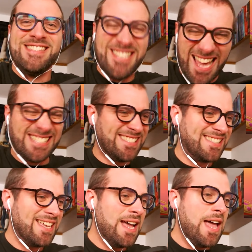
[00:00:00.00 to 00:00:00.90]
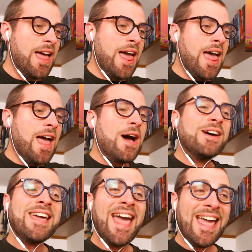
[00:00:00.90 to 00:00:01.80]
Yes!
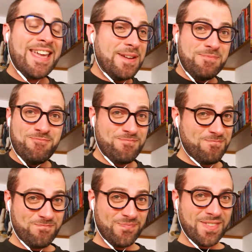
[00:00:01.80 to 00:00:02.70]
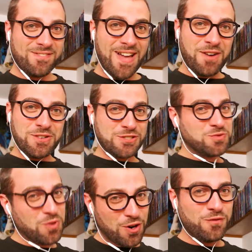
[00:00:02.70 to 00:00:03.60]
Okay! That was
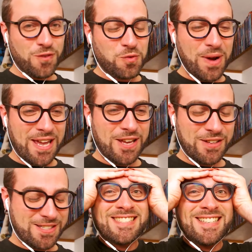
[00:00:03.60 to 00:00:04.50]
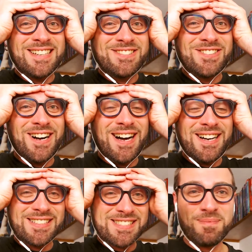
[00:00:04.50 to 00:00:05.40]
worth the wait.
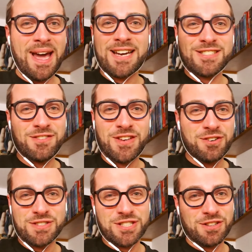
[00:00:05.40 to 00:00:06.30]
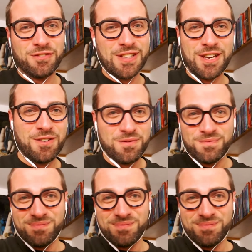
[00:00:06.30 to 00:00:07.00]
What? Back to the original video.